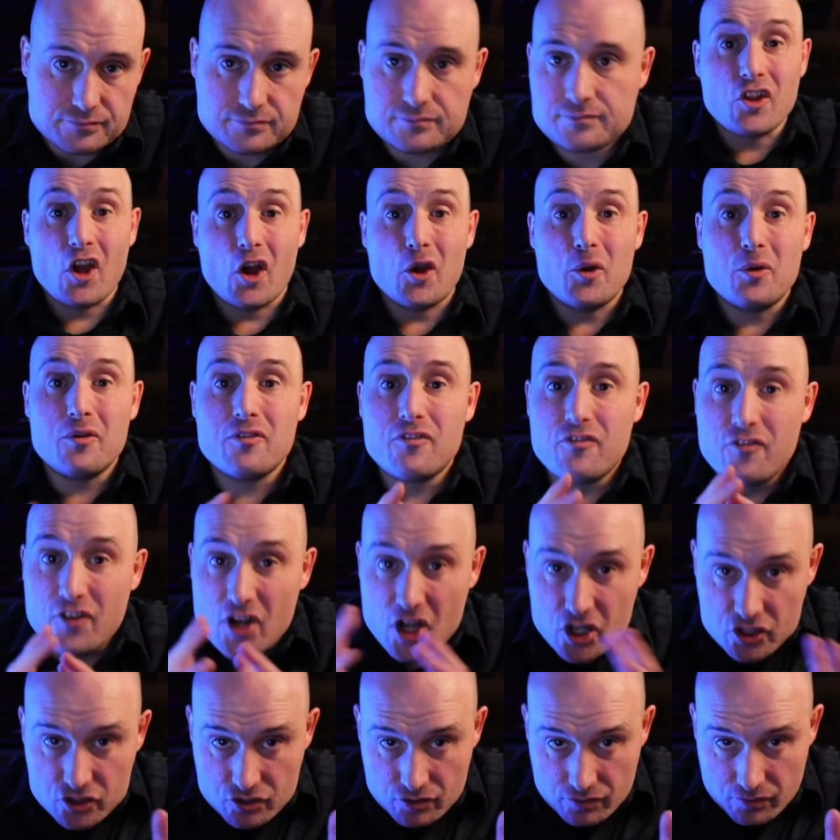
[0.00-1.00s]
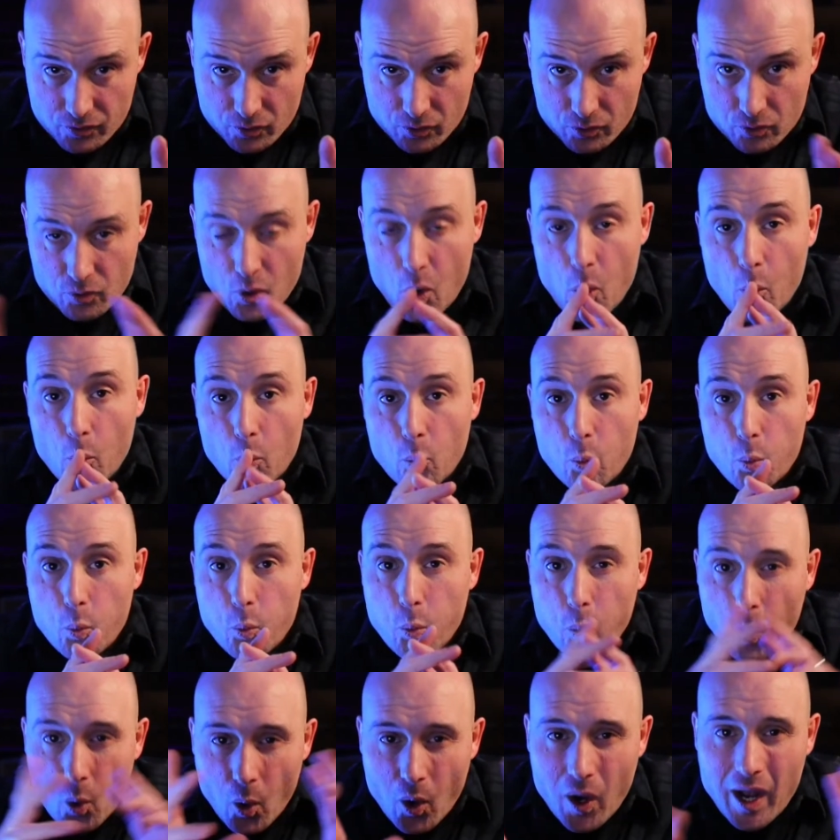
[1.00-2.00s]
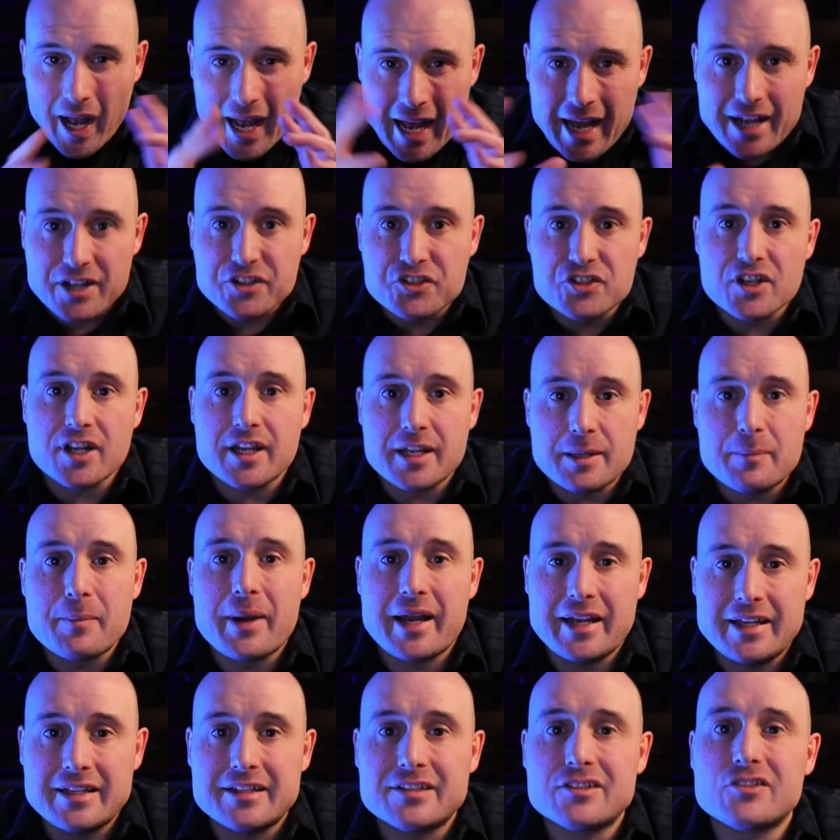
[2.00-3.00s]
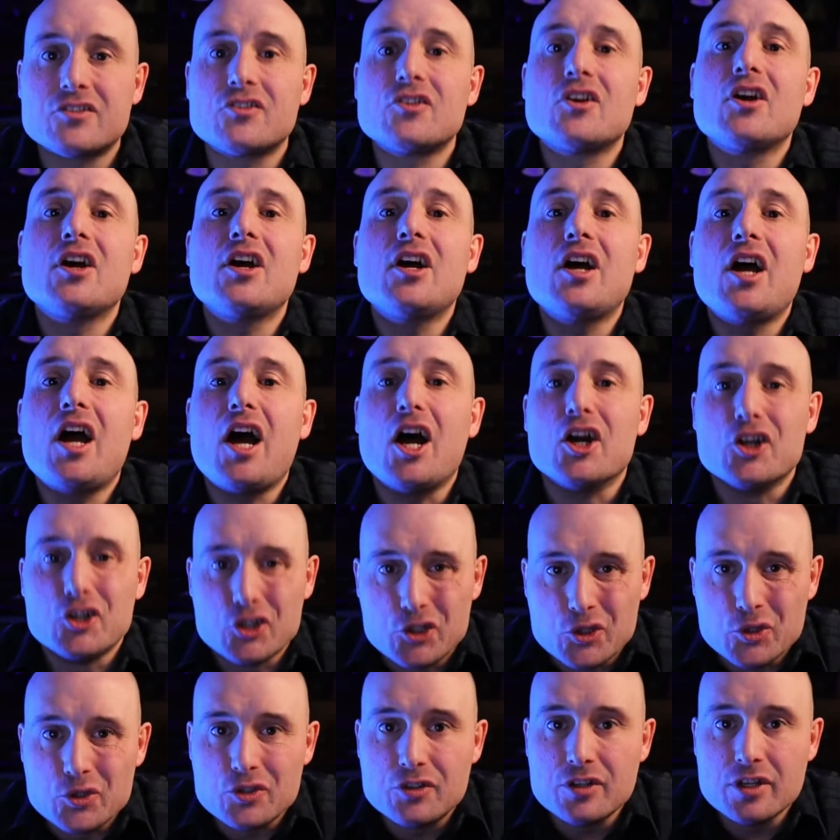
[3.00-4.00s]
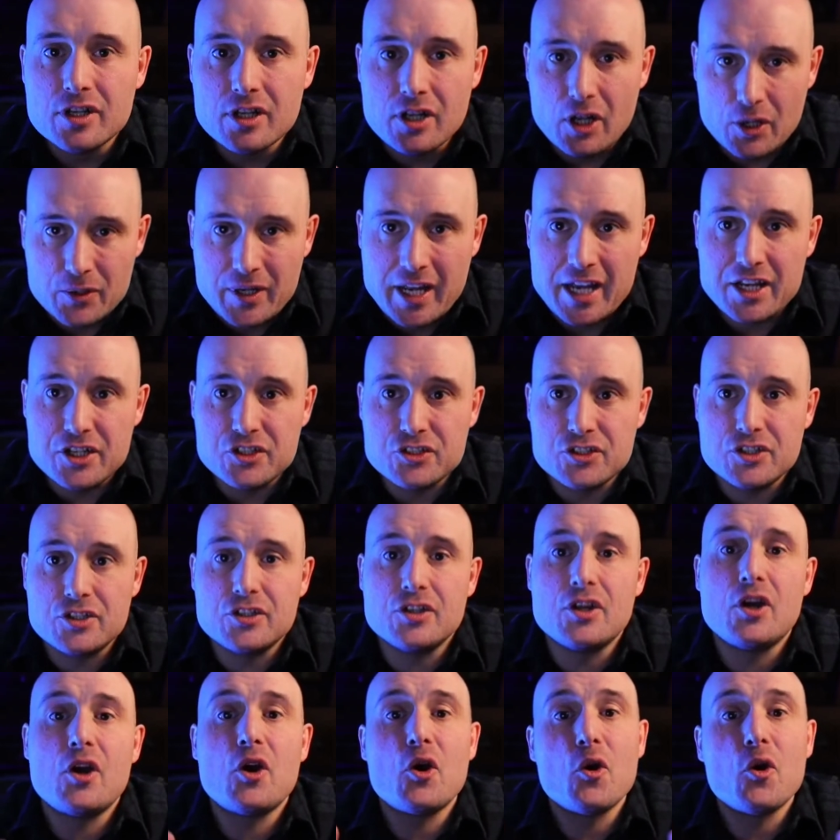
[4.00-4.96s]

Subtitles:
So first of all, what actually makes a good location